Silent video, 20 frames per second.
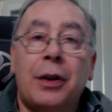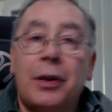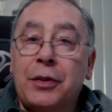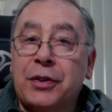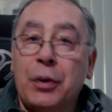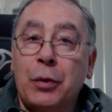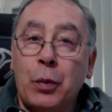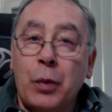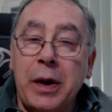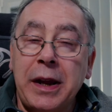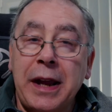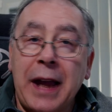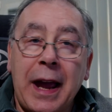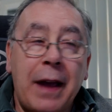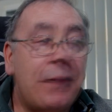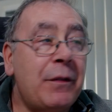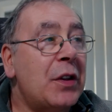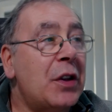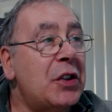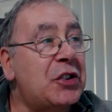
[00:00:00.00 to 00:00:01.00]
So we
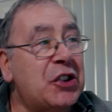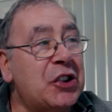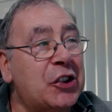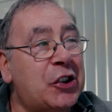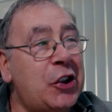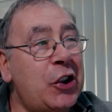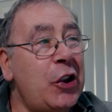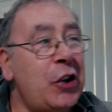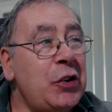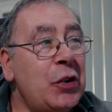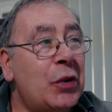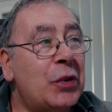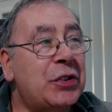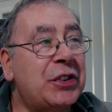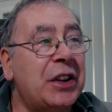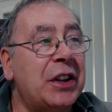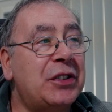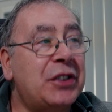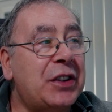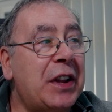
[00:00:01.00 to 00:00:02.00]
have secure your
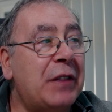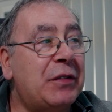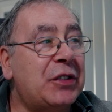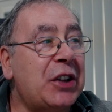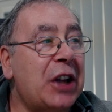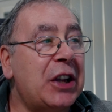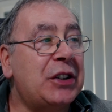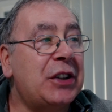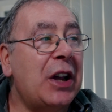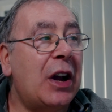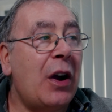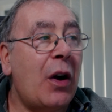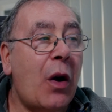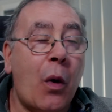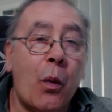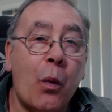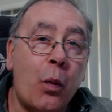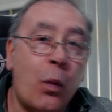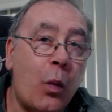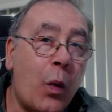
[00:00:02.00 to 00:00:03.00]
sensitive data,
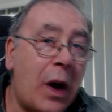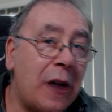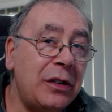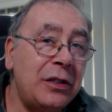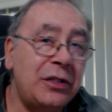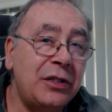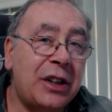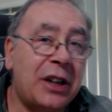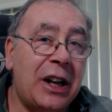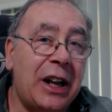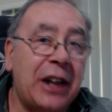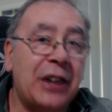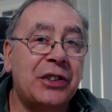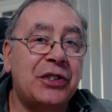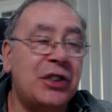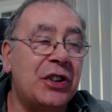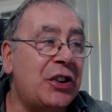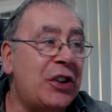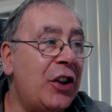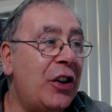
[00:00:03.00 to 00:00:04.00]
one-click
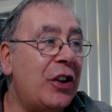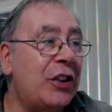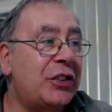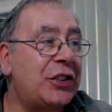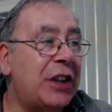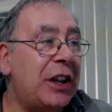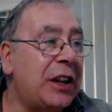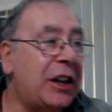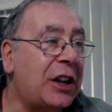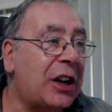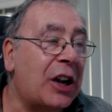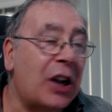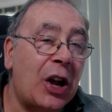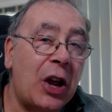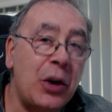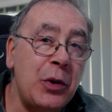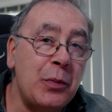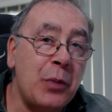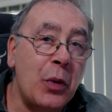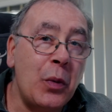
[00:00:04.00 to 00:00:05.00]
security,
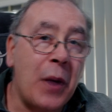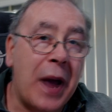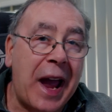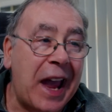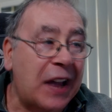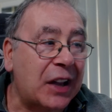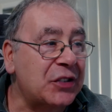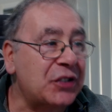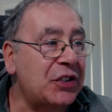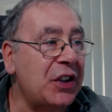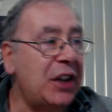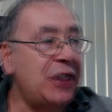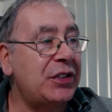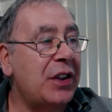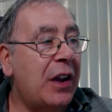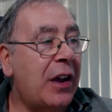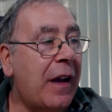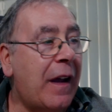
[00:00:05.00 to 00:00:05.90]
global access,